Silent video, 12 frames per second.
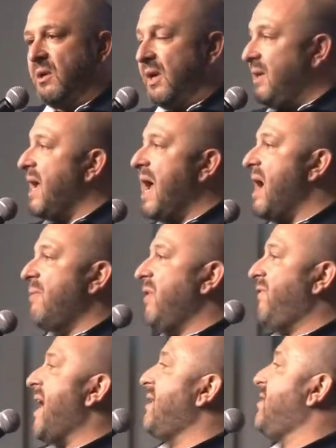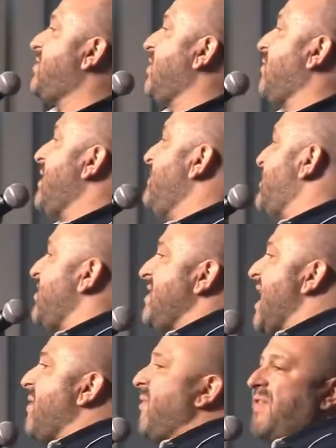And yeah, we've had disagreements,
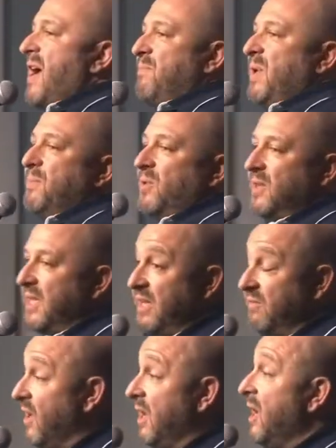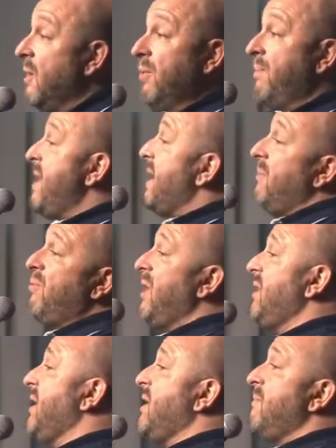and yeah, we've had people leave, but man, I
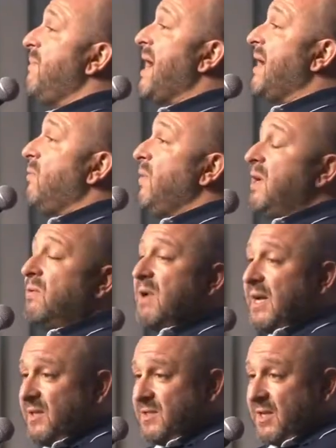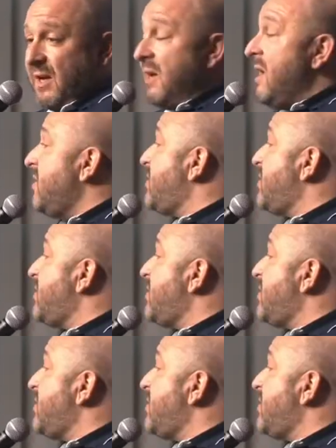pray they come back and we can reconcile.